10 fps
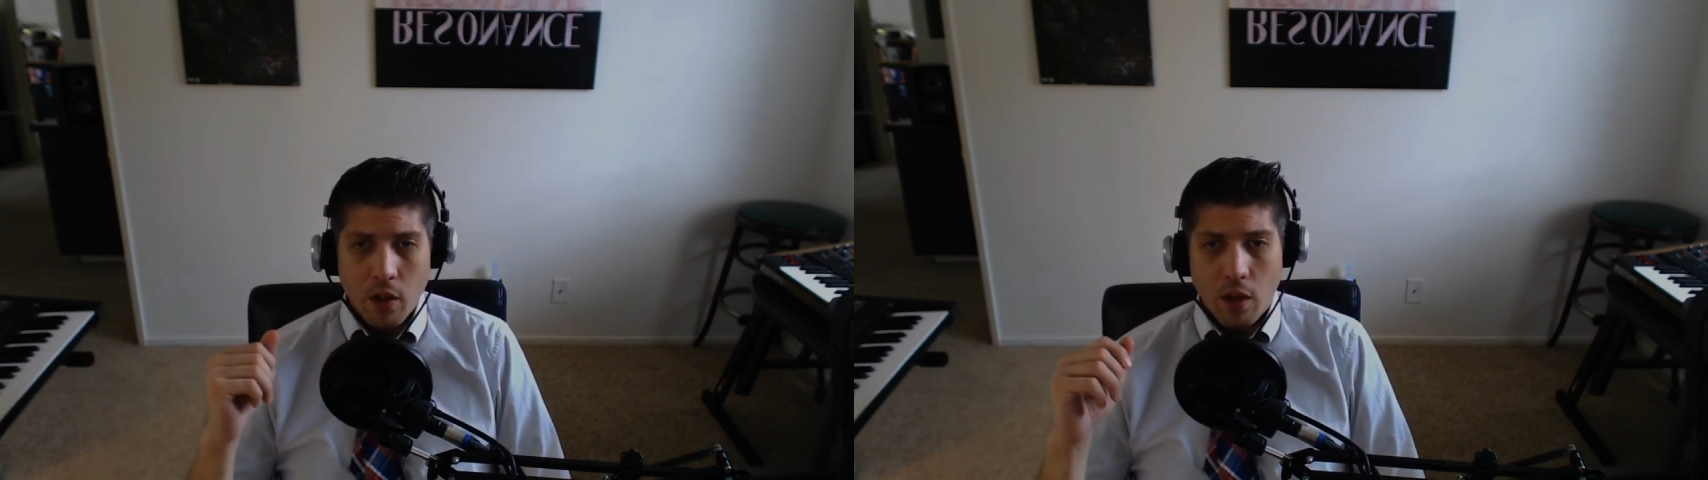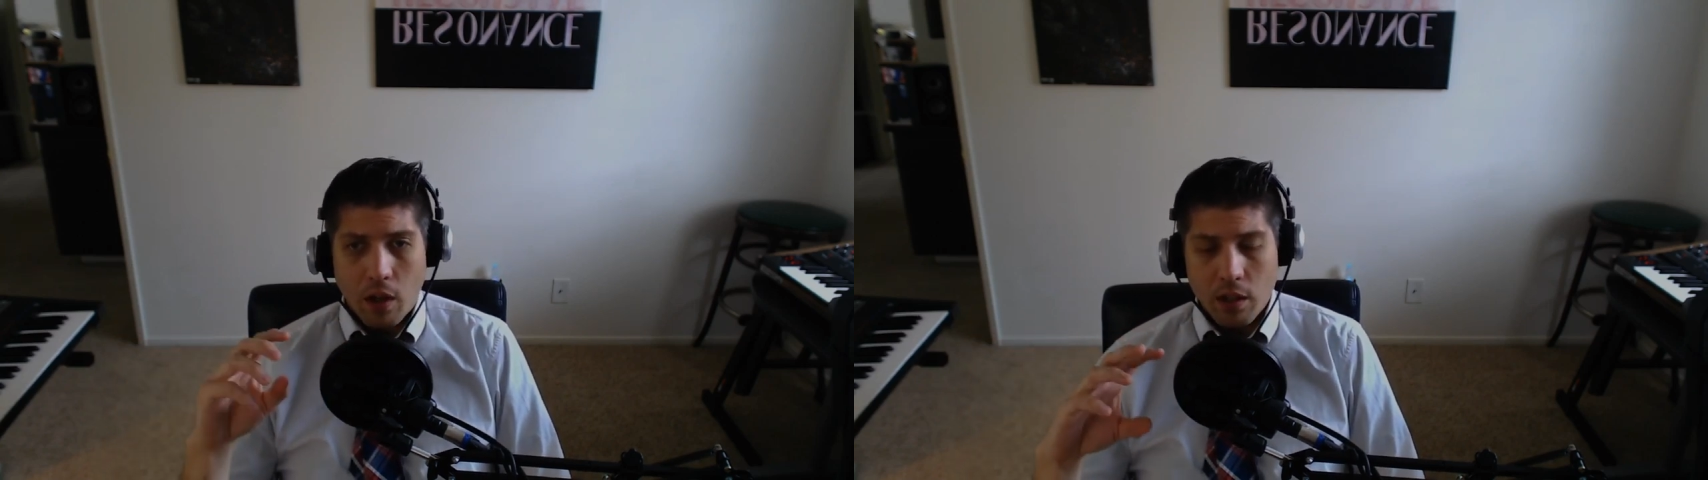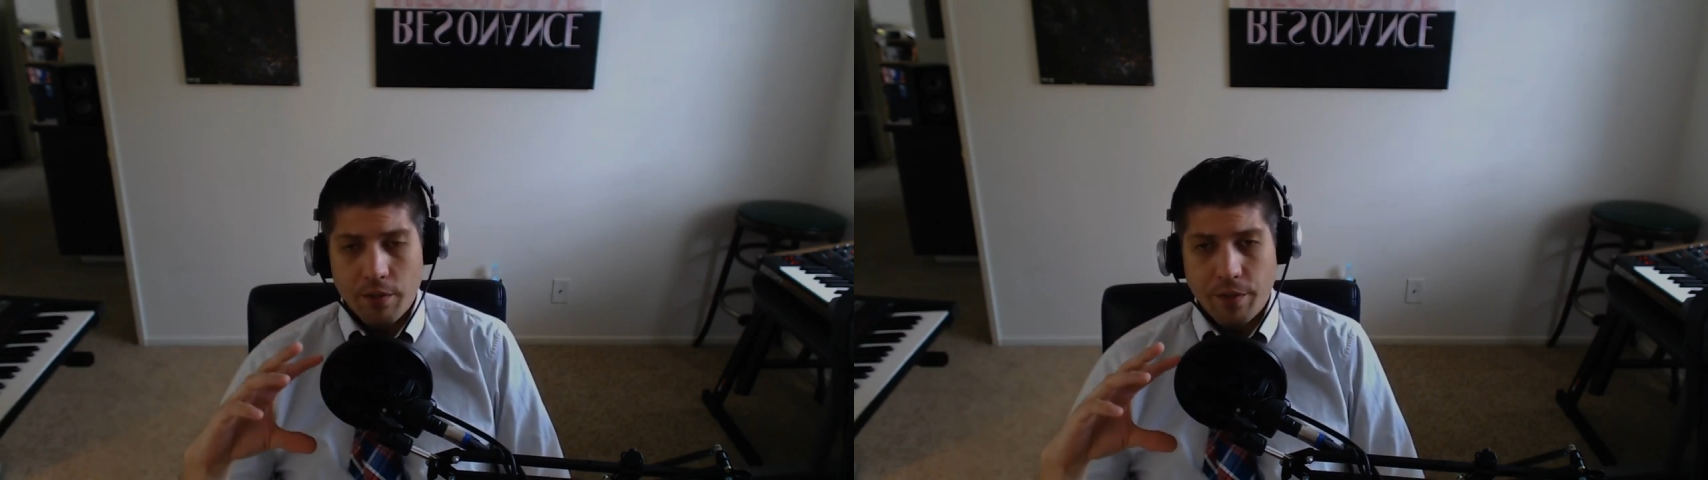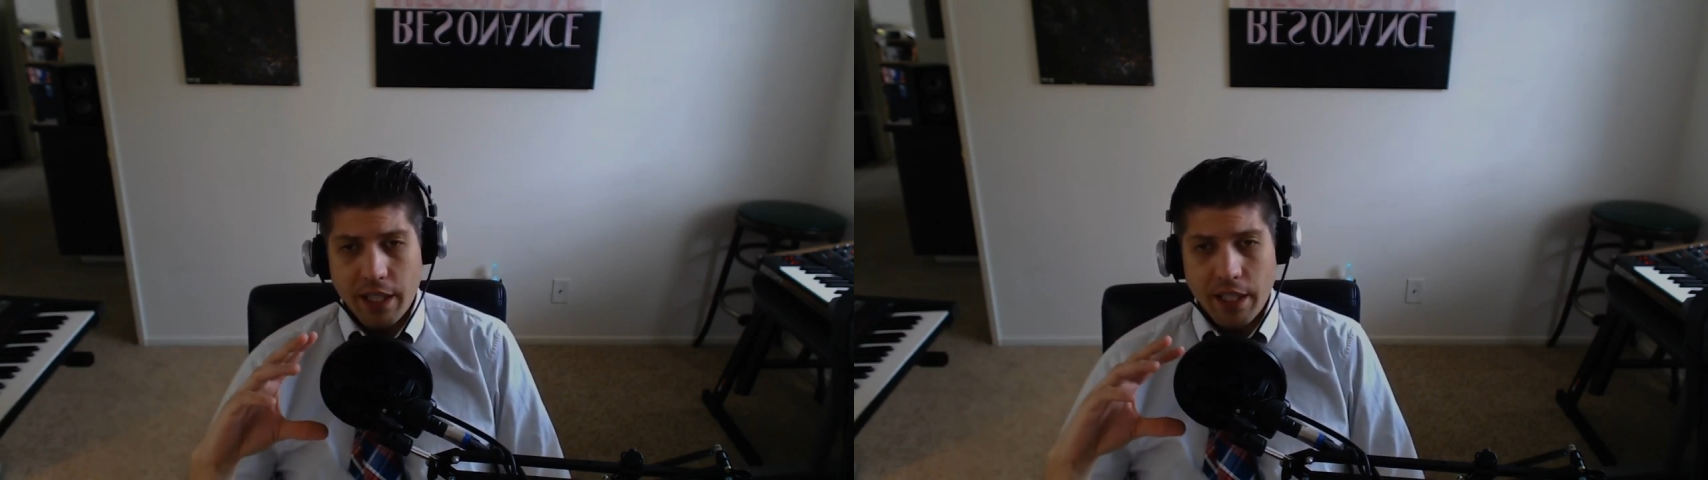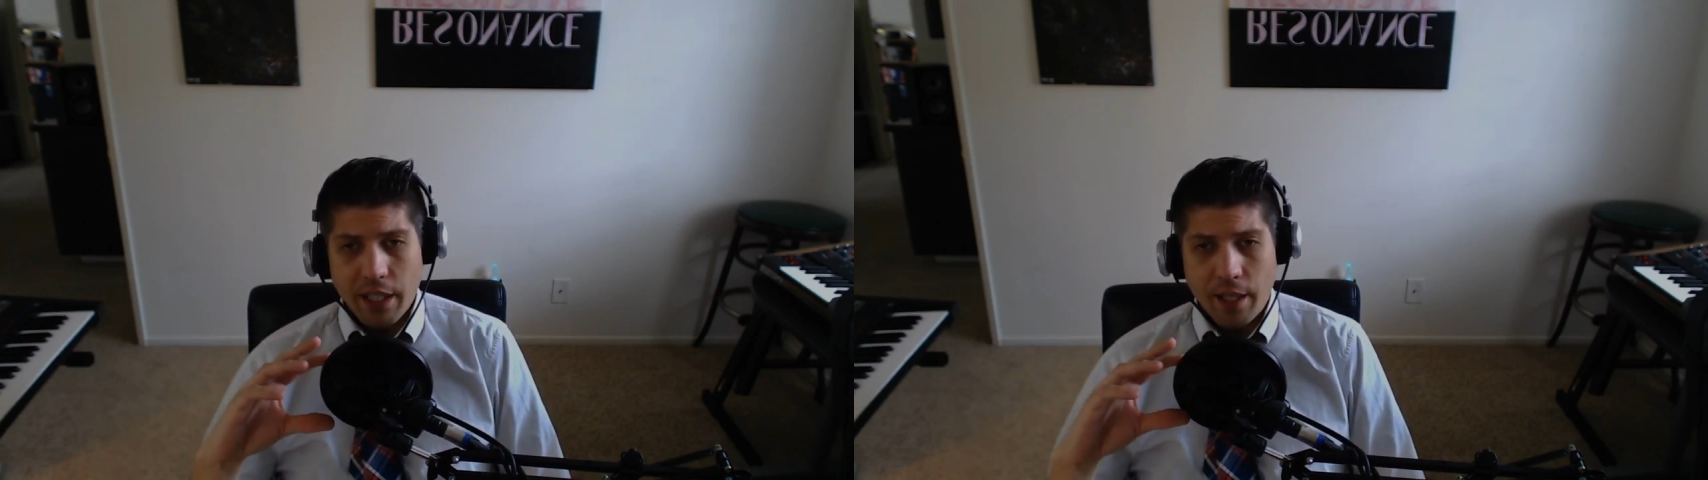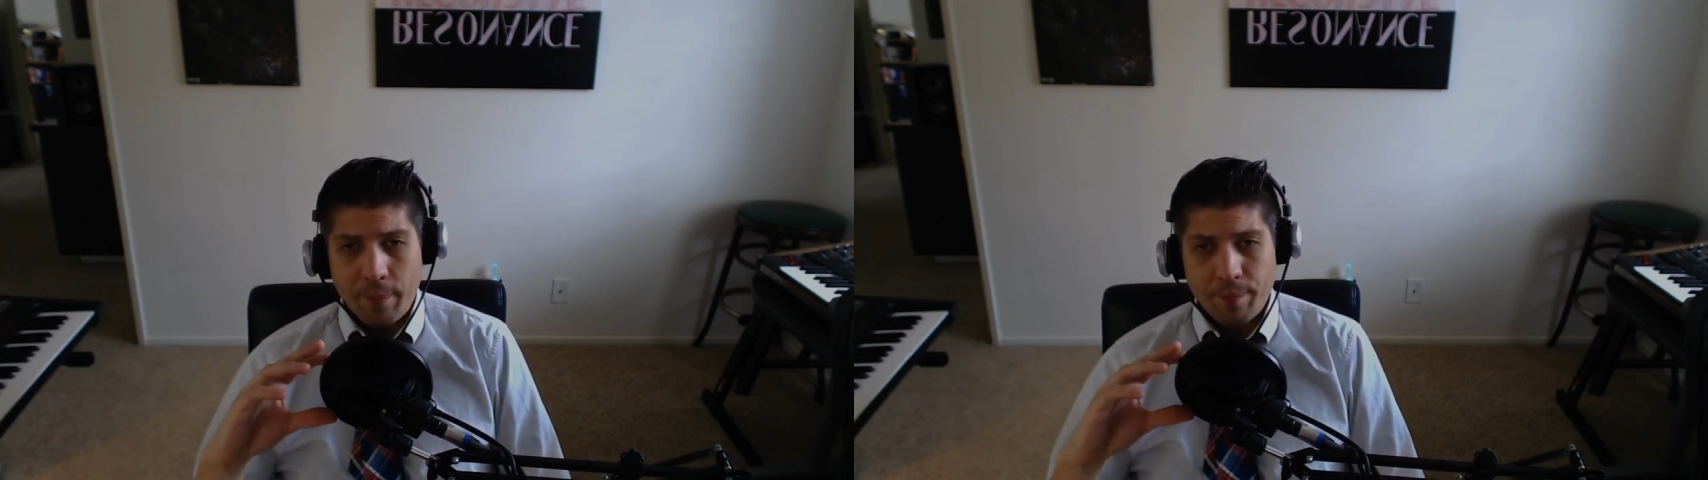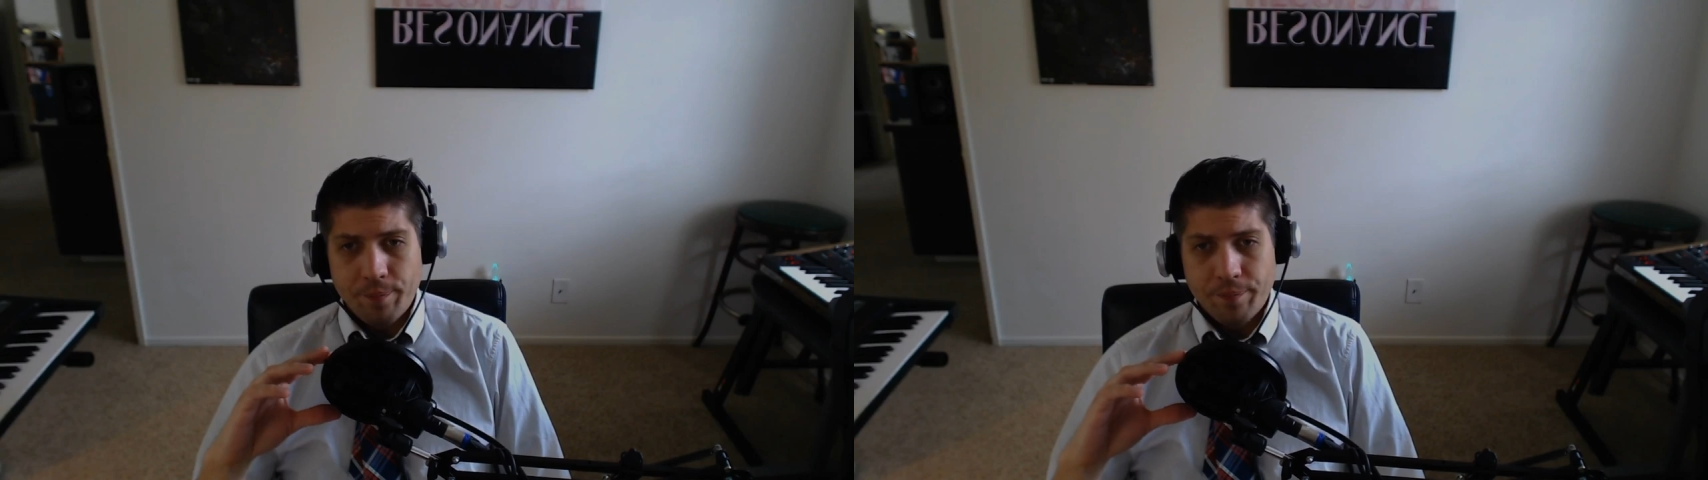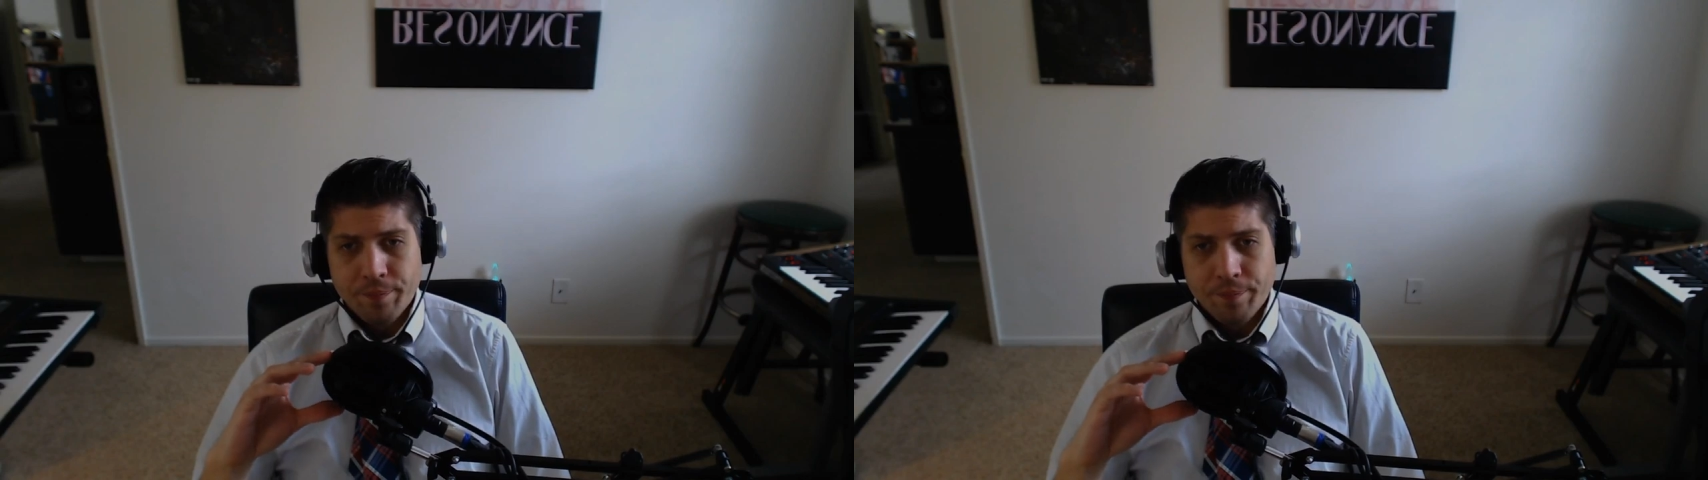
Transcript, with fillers: all of the um,